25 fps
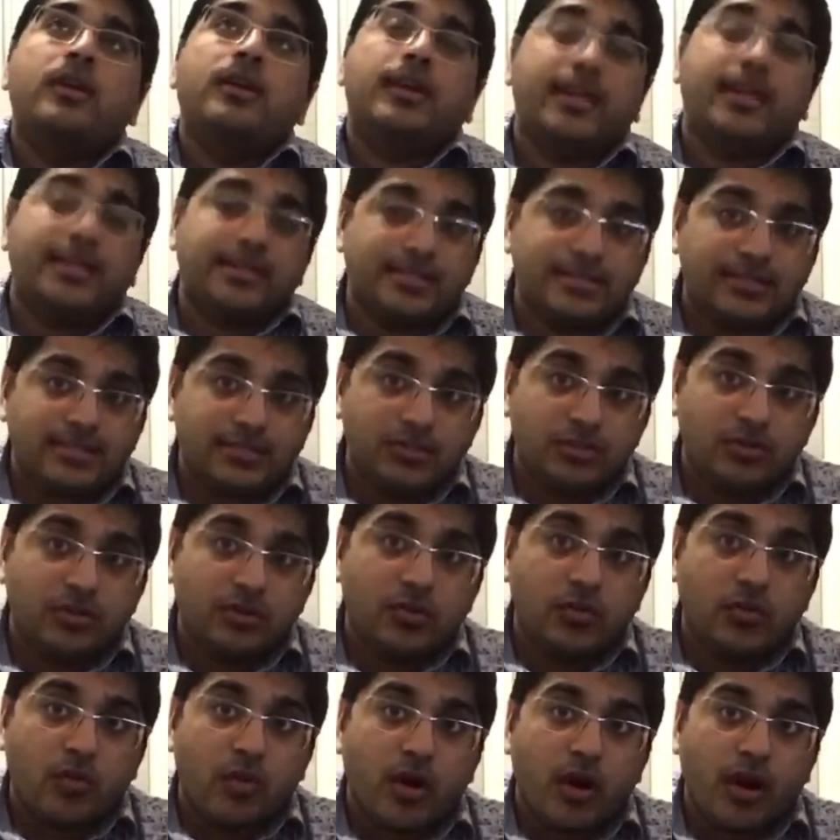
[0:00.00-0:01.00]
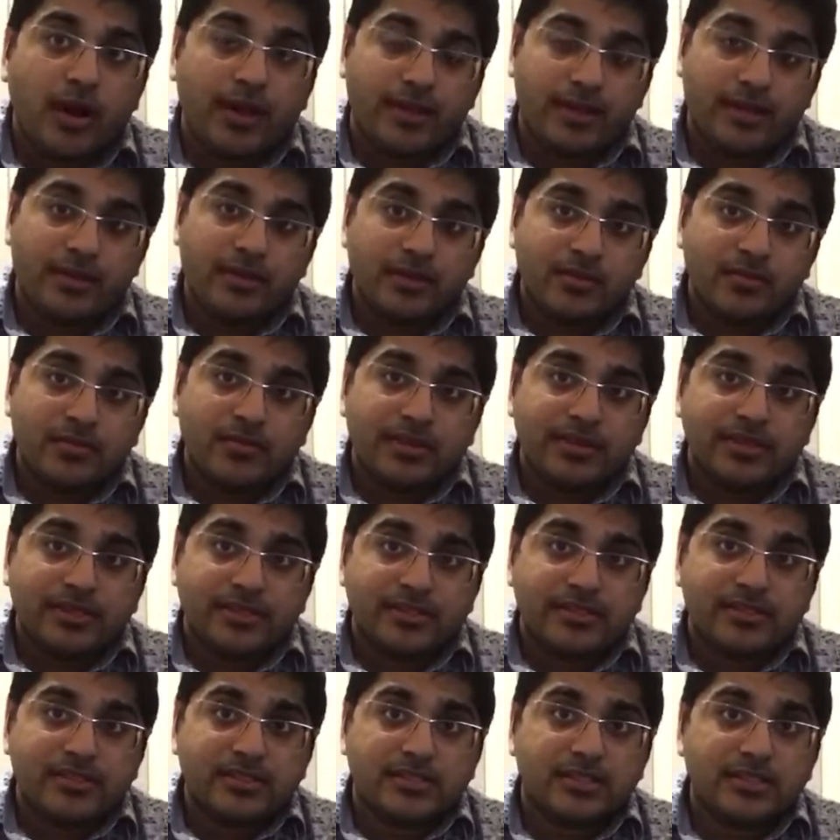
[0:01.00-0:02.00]
It's 2-1, but they're
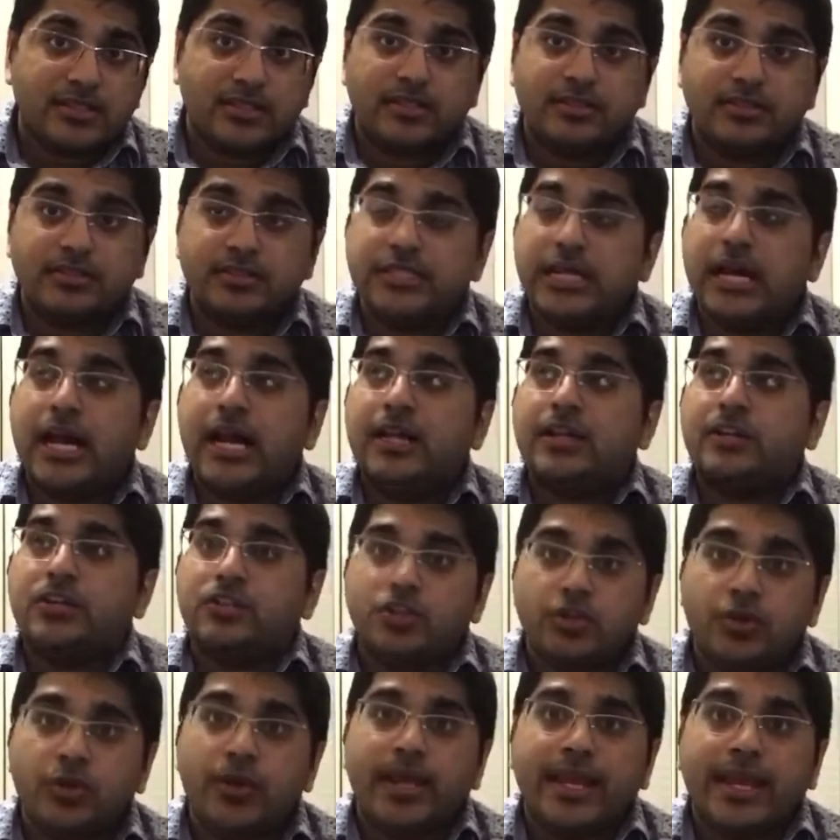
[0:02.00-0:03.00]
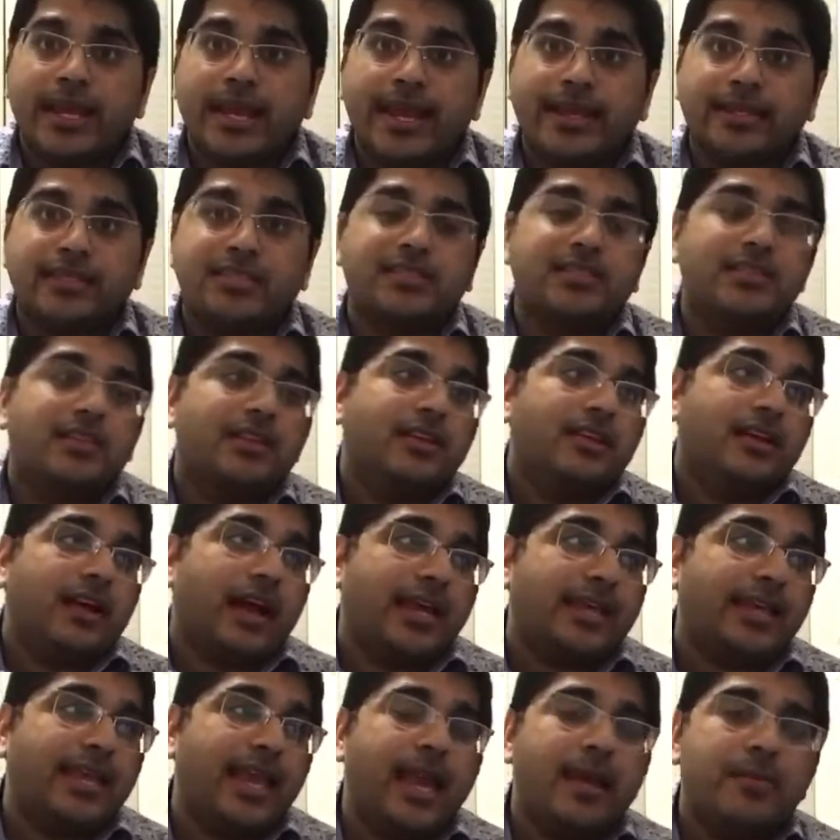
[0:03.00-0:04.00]
still not doing it. I
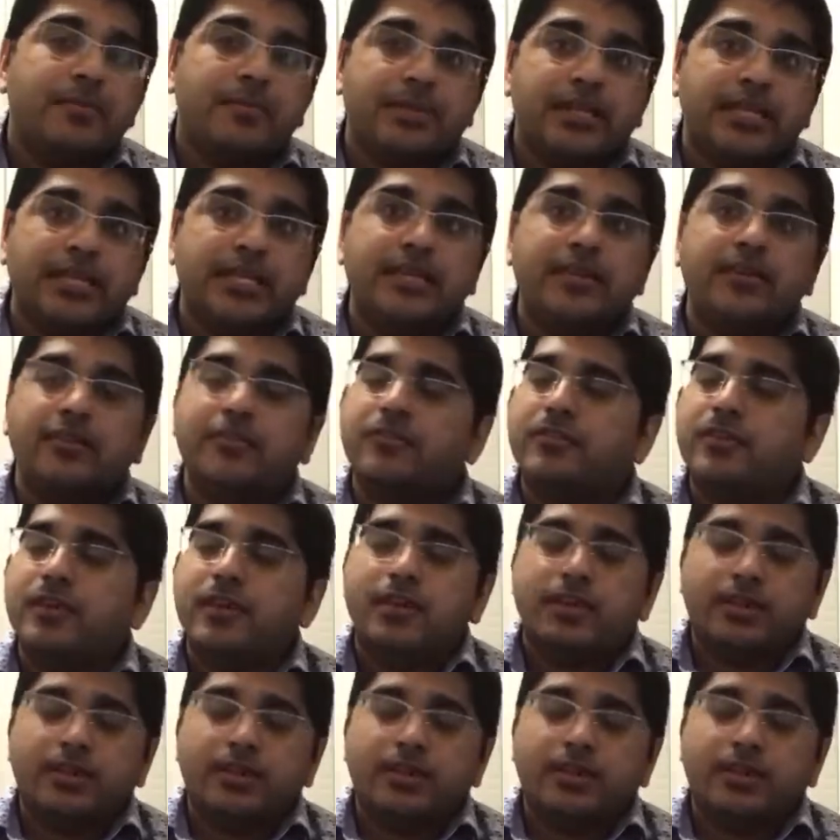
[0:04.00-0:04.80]
can't believe...